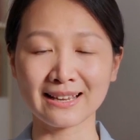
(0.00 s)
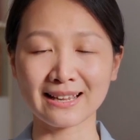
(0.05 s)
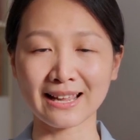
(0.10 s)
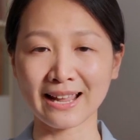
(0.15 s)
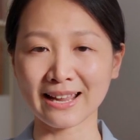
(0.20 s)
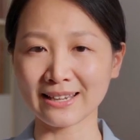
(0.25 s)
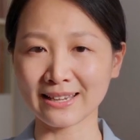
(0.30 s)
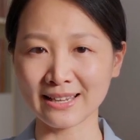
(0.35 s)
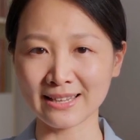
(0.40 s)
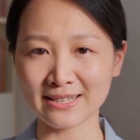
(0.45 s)

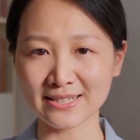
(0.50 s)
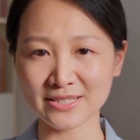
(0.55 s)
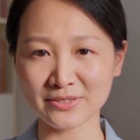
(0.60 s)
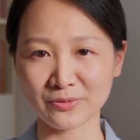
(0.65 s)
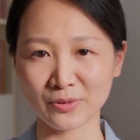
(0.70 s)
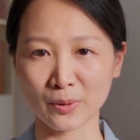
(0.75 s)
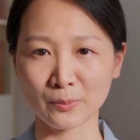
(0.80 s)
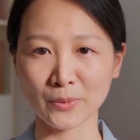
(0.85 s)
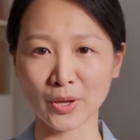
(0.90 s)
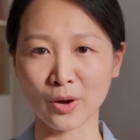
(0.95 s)
guidance
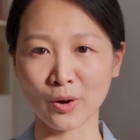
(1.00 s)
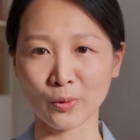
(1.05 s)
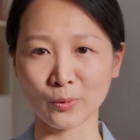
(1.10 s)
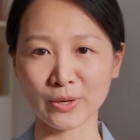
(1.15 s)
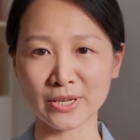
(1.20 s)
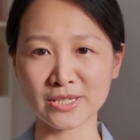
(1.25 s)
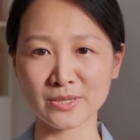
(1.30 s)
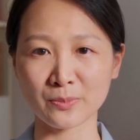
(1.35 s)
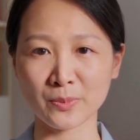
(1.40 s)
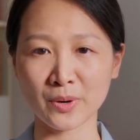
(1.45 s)
from the
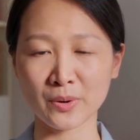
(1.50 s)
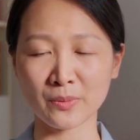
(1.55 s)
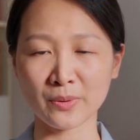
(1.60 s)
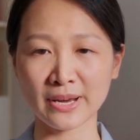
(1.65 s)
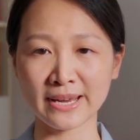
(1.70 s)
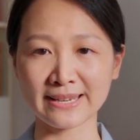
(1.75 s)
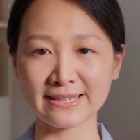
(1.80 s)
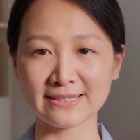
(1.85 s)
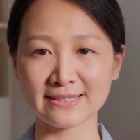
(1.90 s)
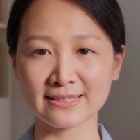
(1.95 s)
Holy
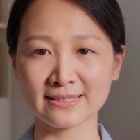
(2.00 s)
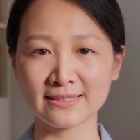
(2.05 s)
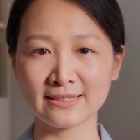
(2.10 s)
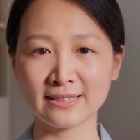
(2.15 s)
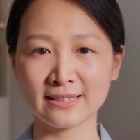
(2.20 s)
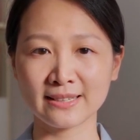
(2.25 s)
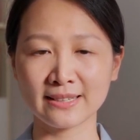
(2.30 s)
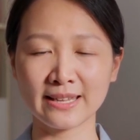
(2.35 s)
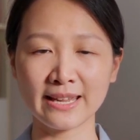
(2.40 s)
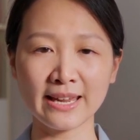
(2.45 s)
Spirit,
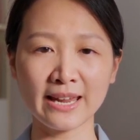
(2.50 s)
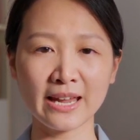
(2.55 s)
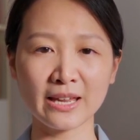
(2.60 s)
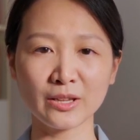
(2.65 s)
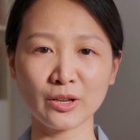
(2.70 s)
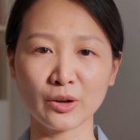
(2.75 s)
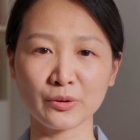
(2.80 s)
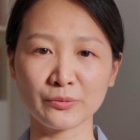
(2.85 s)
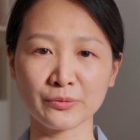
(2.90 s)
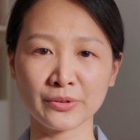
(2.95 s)
they
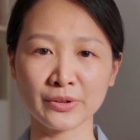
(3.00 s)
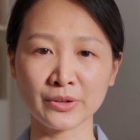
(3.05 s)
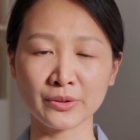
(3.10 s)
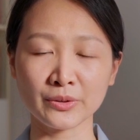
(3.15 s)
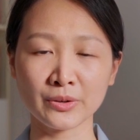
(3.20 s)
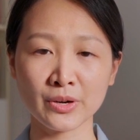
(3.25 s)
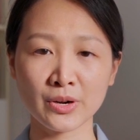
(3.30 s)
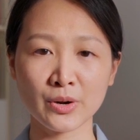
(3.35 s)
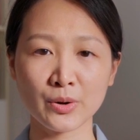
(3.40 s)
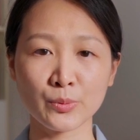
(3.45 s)
cannot
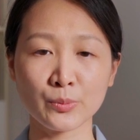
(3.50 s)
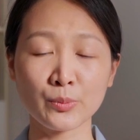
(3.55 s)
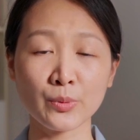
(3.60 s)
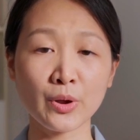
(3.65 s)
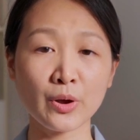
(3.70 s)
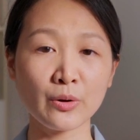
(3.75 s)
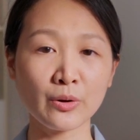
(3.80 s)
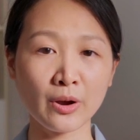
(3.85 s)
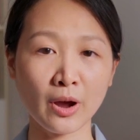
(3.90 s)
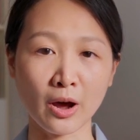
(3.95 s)
feel
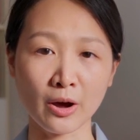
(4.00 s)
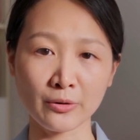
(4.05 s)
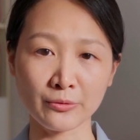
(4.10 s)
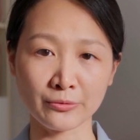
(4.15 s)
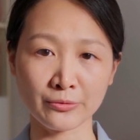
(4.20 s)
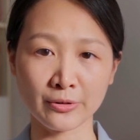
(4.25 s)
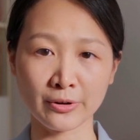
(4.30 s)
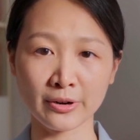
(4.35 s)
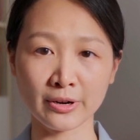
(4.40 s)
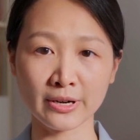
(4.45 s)
real
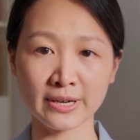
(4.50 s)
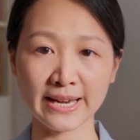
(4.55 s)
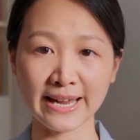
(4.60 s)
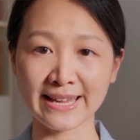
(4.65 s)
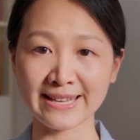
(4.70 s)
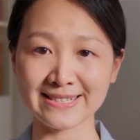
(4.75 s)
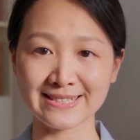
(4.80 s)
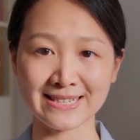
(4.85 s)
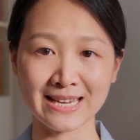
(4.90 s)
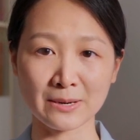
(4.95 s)
comfort
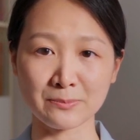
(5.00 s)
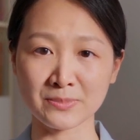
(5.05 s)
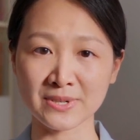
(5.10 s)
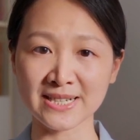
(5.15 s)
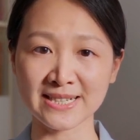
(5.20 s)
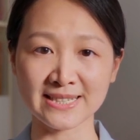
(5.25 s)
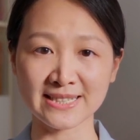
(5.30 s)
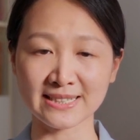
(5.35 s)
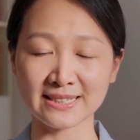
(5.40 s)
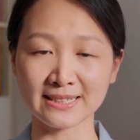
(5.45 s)
and
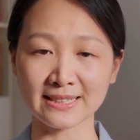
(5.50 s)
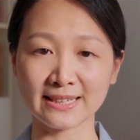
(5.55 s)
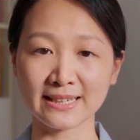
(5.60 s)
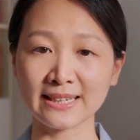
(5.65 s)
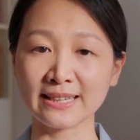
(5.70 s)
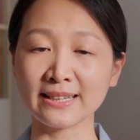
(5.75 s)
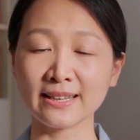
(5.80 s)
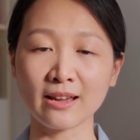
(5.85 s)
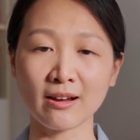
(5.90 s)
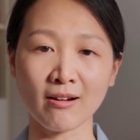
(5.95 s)
stability
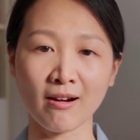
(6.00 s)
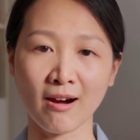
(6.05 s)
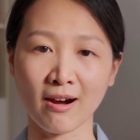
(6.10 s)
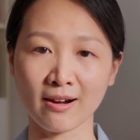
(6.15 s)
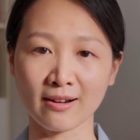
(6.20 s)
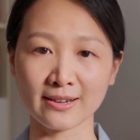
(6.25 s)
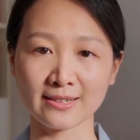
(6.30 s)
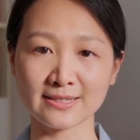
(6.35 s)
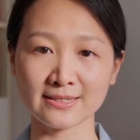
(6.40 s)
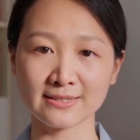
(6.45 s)
in their
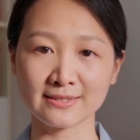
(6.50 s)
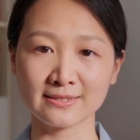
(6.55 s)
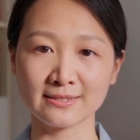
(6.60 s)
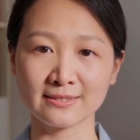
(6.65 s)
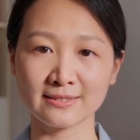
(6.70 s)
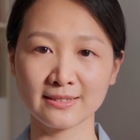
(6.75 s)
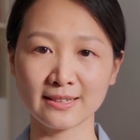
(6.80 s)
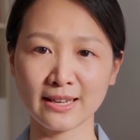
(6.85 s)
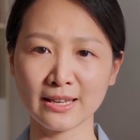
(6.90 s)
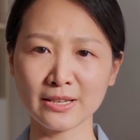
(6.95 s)
heart,
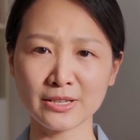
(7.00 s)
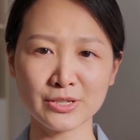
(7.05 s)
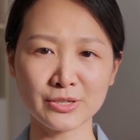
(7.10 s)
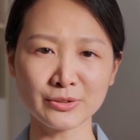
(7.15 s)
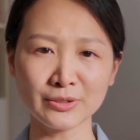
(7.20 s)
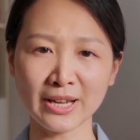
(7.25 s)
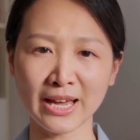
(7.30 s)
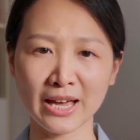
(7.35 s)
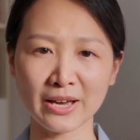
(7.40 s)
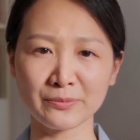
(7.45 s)
and
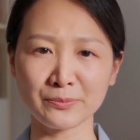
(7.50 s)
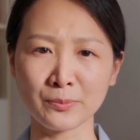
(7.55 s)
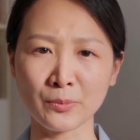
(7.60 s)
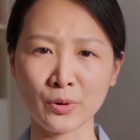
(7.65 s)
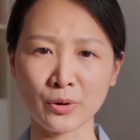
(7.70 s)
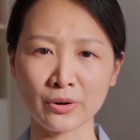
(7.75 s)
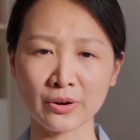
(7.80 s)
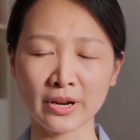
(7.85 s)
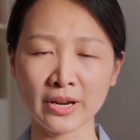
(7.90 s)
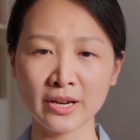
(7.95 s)
don't have
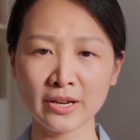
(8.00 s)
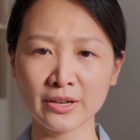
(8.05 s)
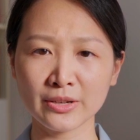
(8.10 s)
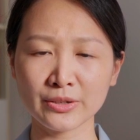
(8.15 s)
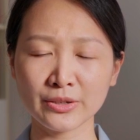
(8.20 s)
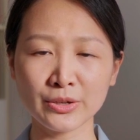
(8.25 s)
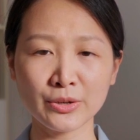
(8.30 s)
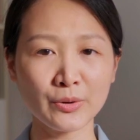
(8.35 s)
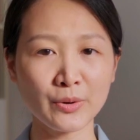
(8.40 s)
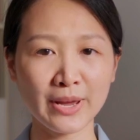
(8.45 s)
more
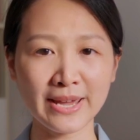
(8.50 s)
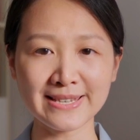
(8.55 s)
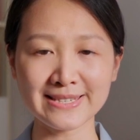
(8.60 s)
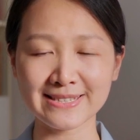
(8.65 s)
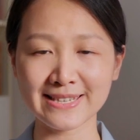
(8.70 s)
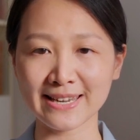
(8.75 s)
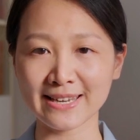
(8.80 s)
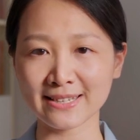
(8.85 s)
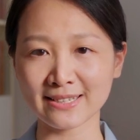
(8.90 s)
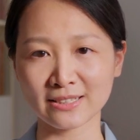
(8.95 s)
new
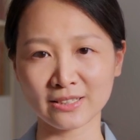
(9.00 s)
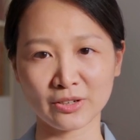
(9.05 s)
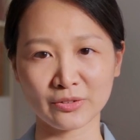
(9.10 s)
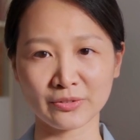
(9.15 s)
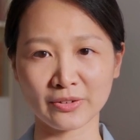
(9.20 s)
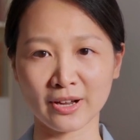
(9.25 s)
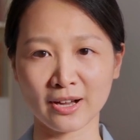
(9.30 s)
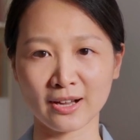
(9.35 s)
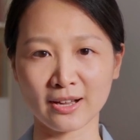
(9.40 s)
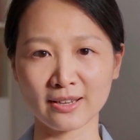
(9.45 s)
understanding
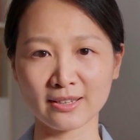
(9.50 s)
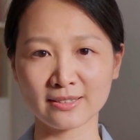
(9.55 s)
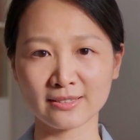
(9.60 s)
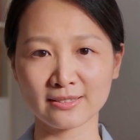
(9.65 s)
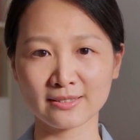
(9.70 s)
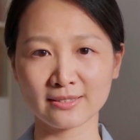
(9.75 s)
of God.